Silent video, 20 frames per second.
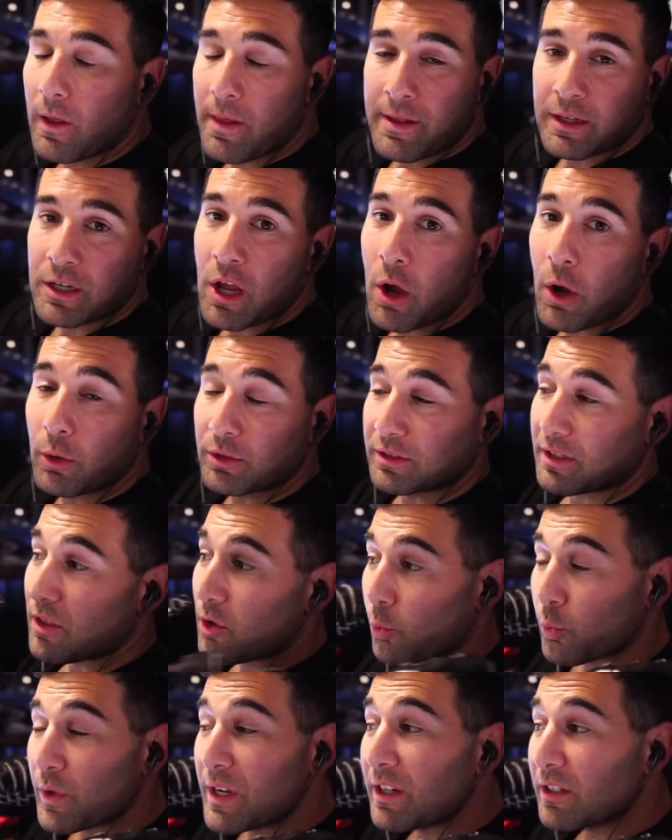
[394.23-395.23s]
on the nose, and
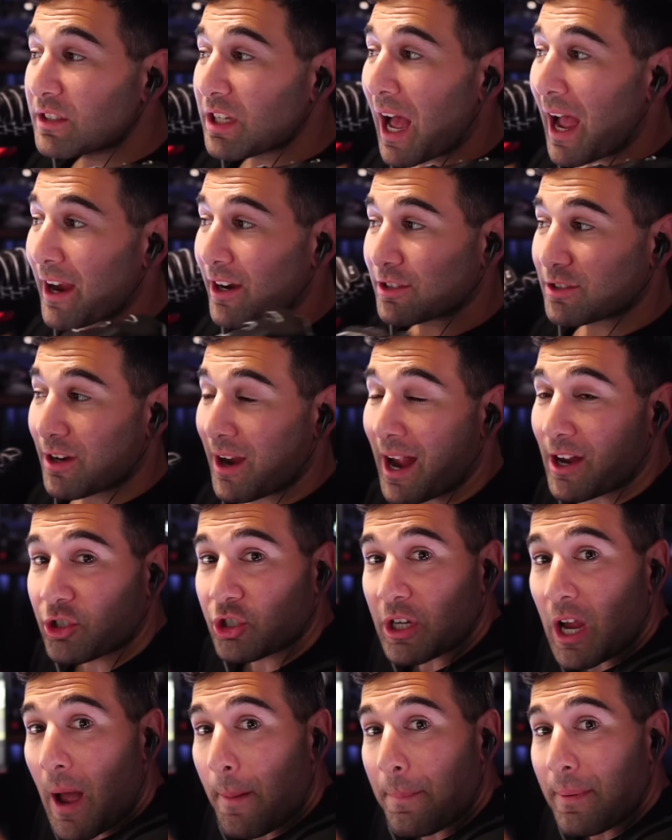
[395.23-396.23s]
the rear tires are
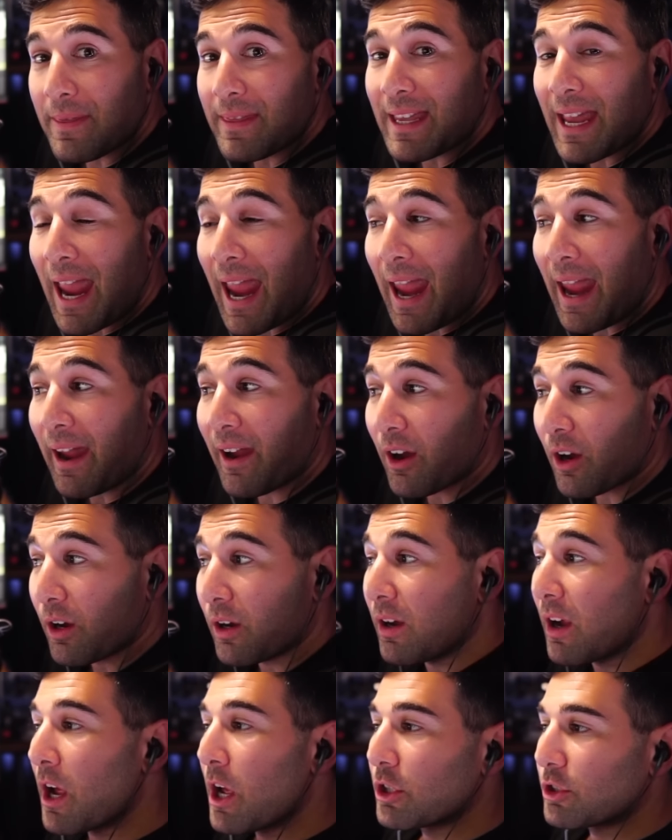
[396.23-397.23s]
actually up in the
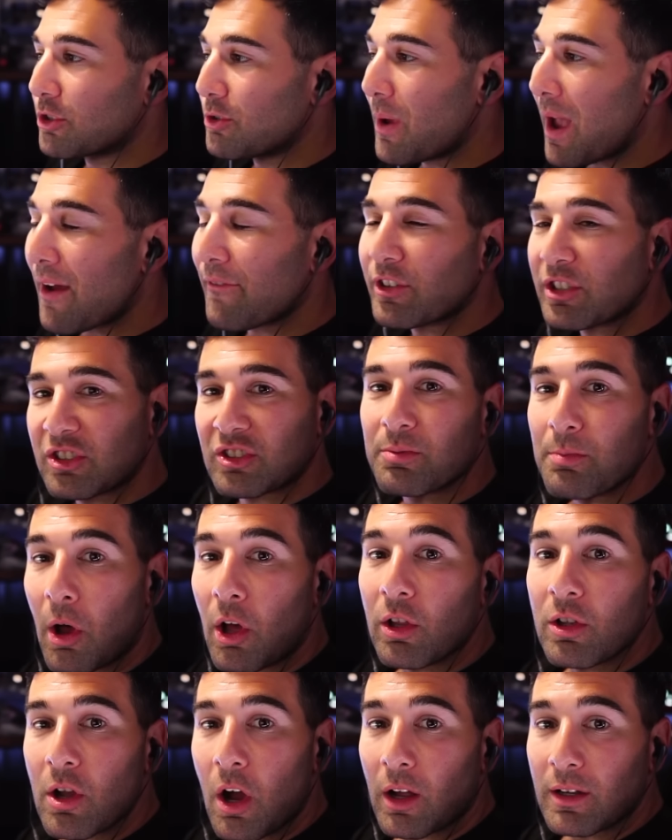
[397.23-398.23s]
air, so you have a
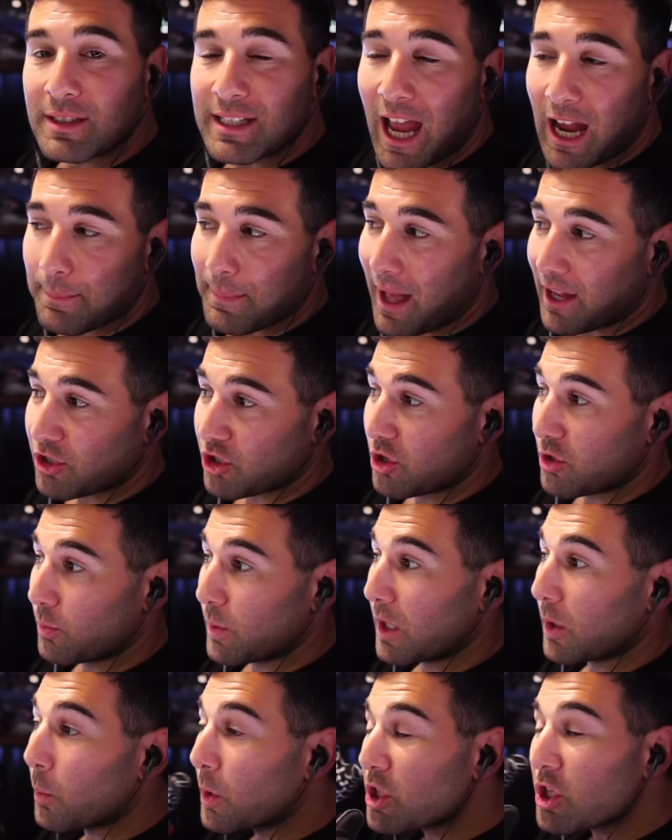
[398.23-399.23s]
small contact patch in the
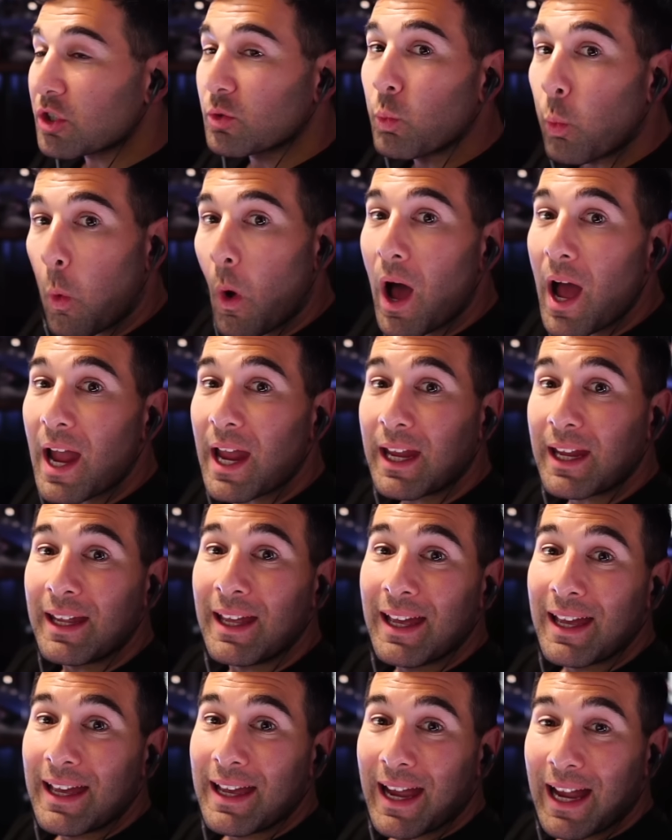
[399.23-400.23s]
rear, which is why
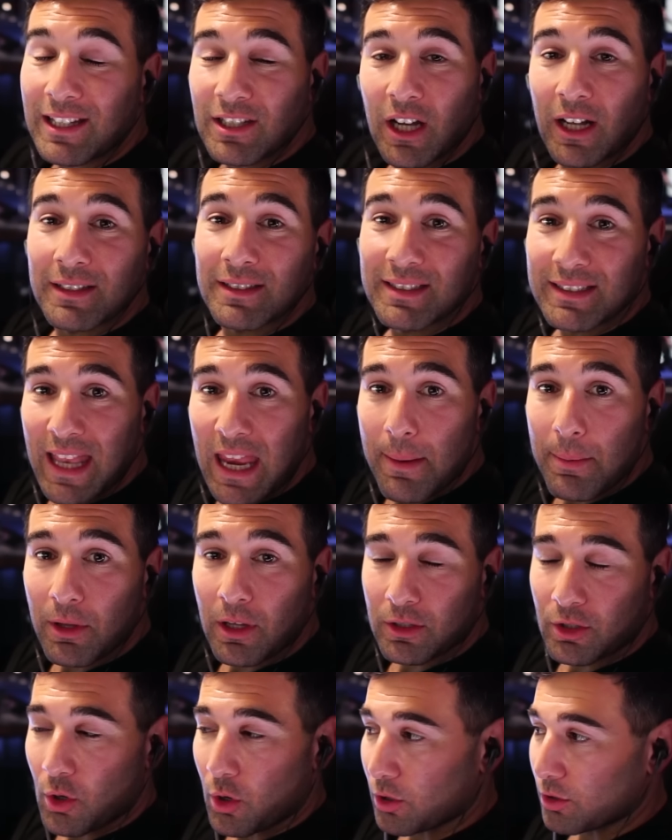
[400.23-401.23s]
it's unstable
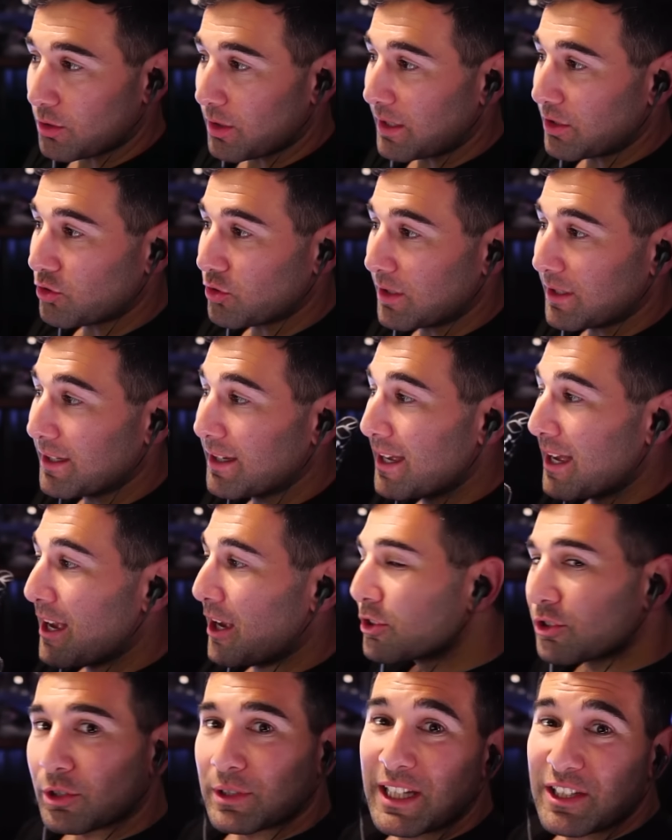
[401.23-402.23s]
on corner entry.
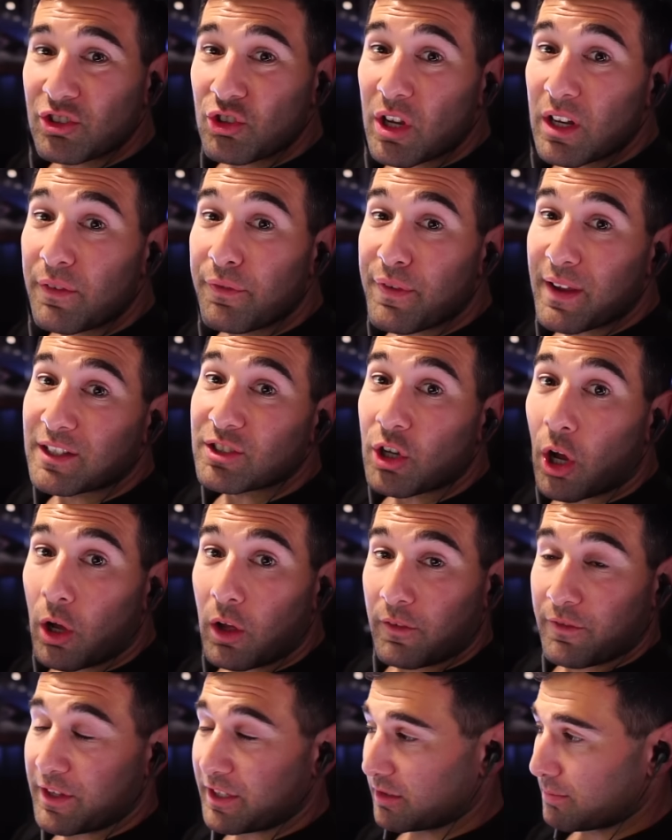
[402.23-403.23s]
So let's try to fix
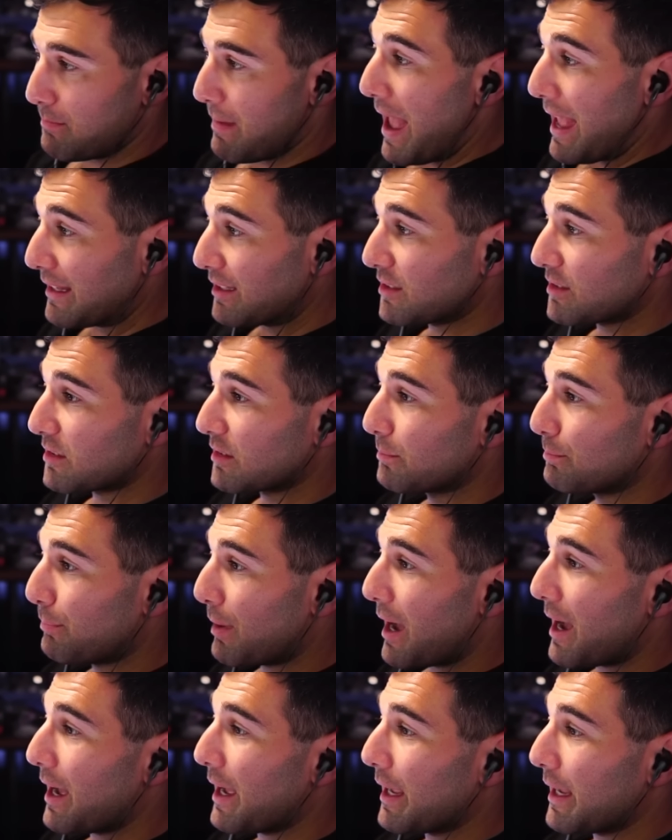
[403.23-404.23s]
all this mess
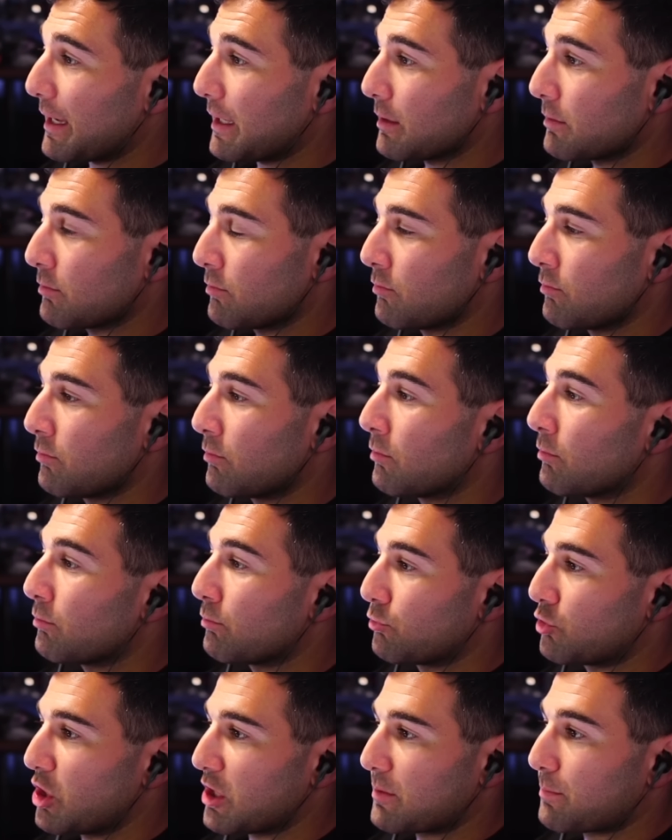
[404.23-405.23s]
by
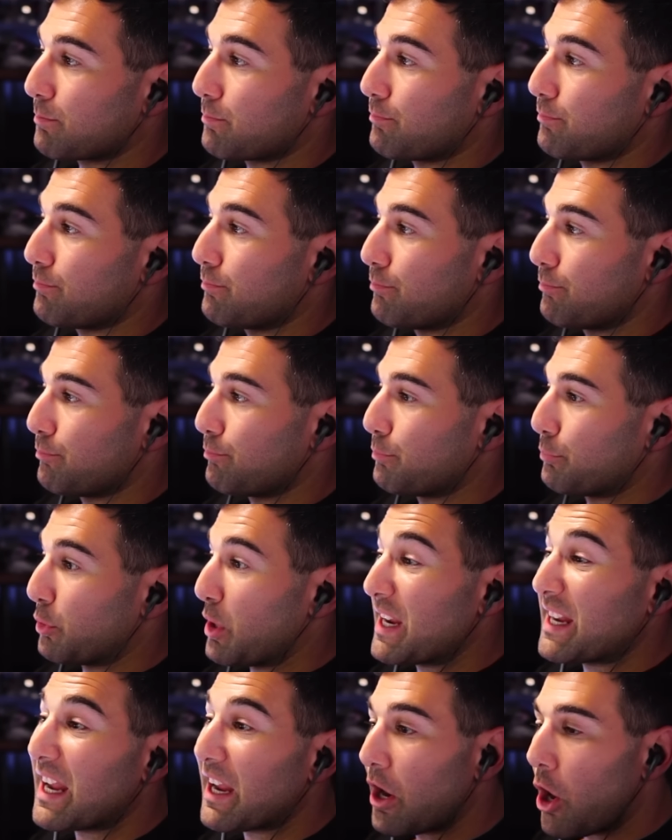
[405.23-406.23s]
just
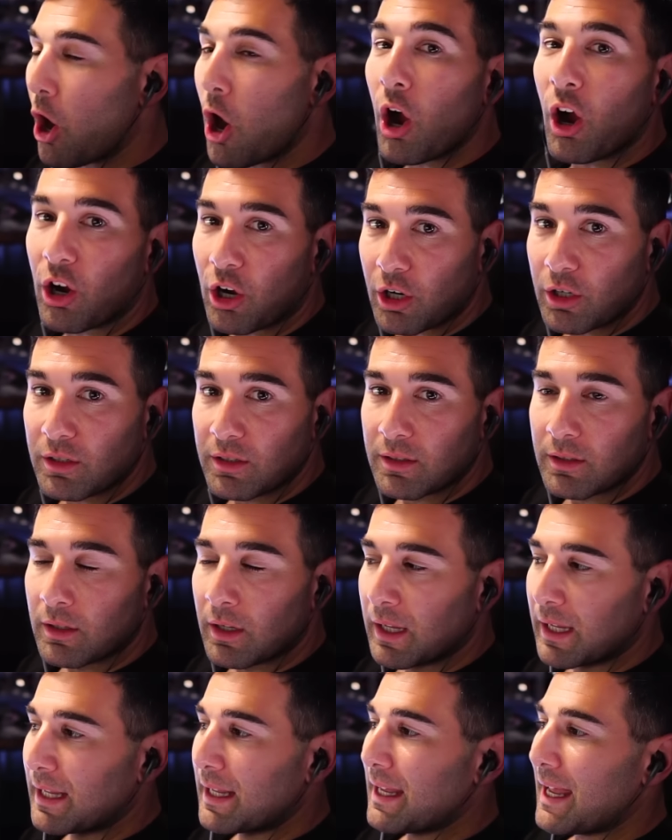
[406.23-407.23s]
braking hard
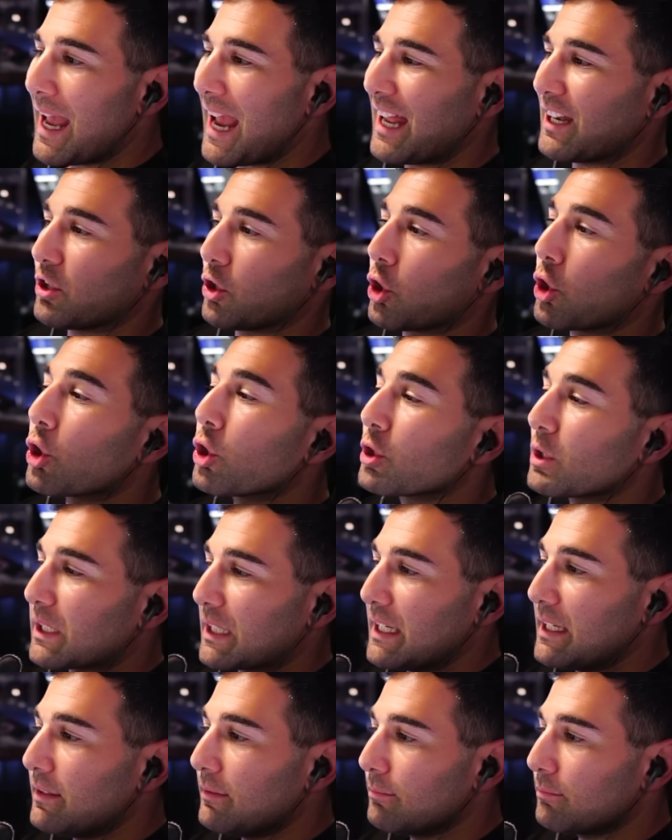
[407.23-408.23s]
and
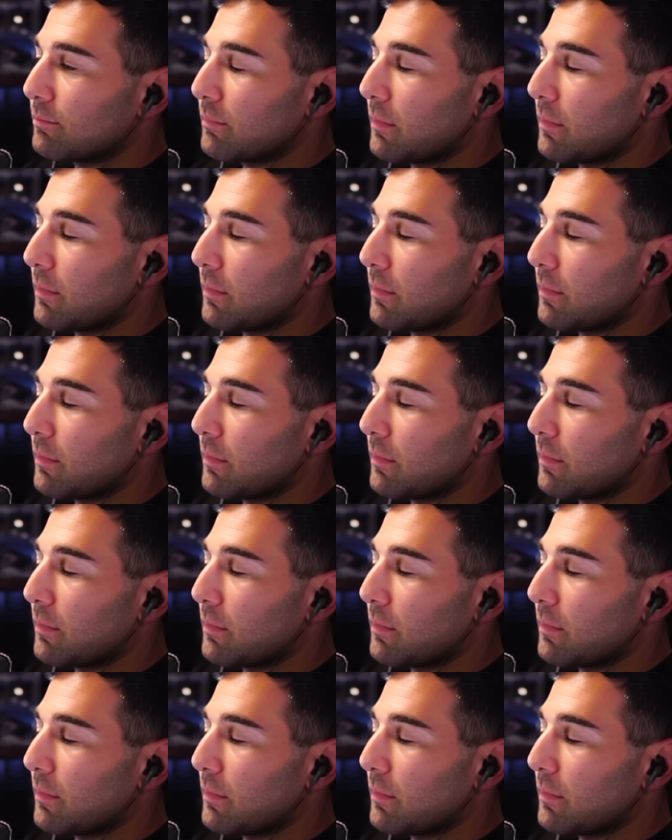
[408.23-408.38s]
early,